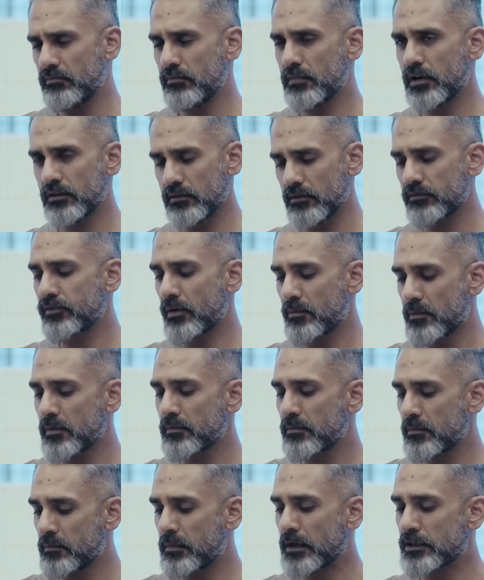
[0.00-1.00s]
uh, from a
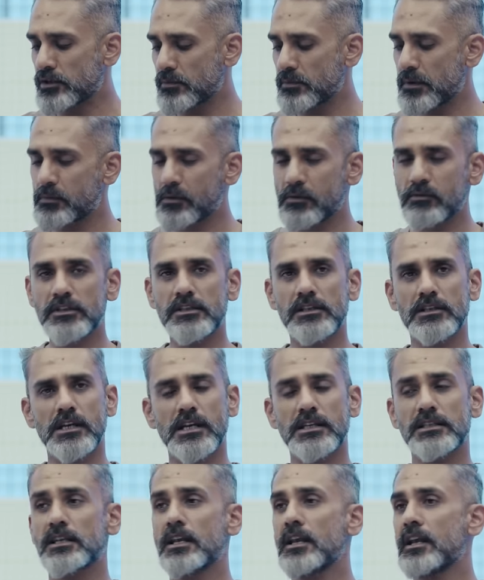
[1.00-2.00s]
bunch of people which
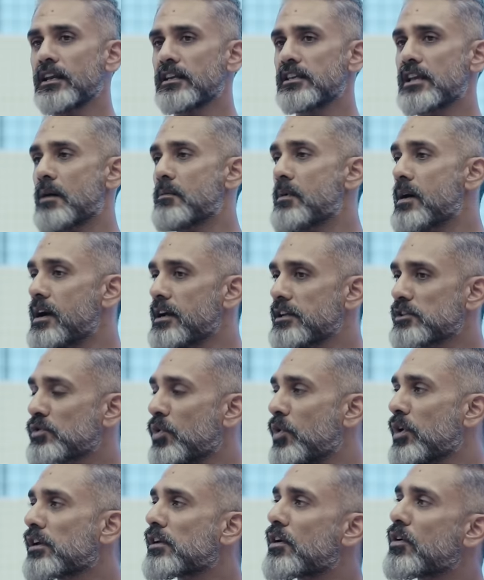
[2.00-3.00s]
suggests Yamaha is
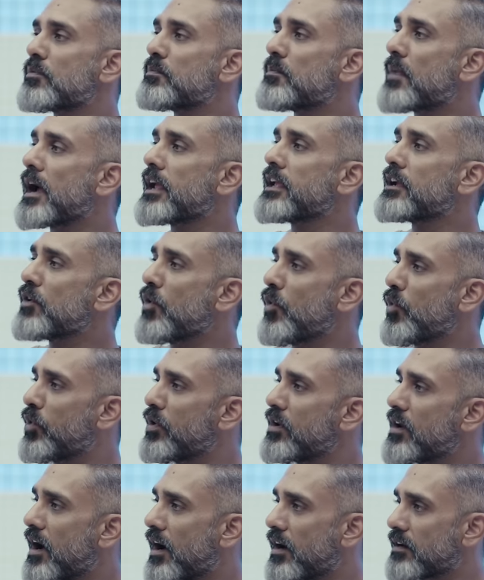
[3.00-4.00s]
going around buying
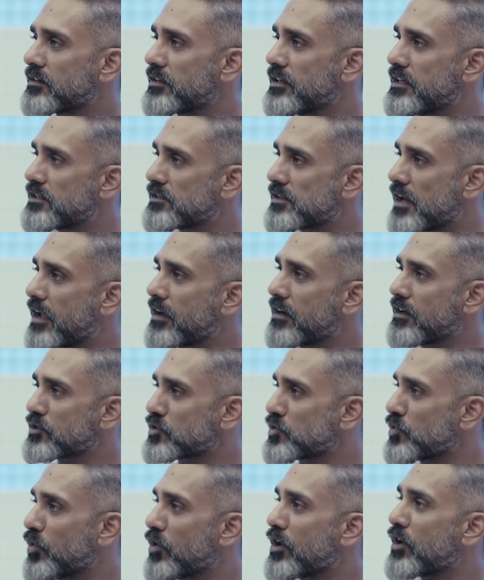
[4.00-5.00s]
old R3s lying
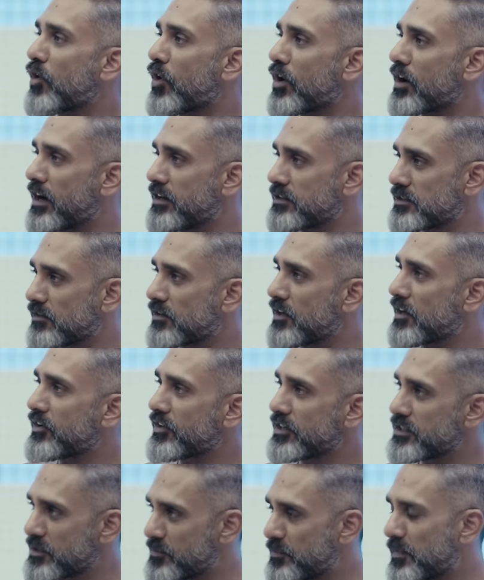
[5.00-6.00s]
unsold in all kinds of
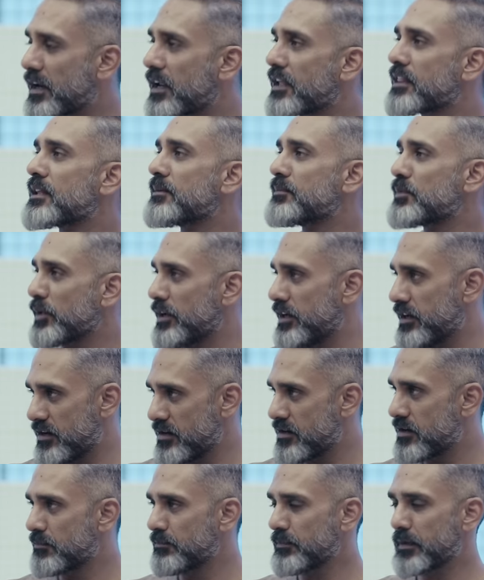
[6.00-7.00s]
countries and bringing them to India
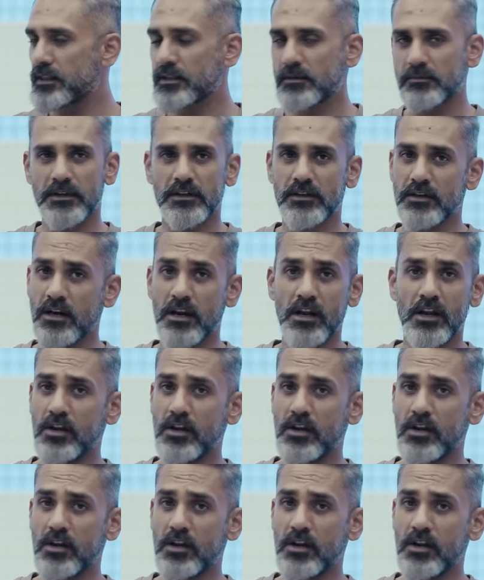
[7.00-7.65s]
and dumping them here.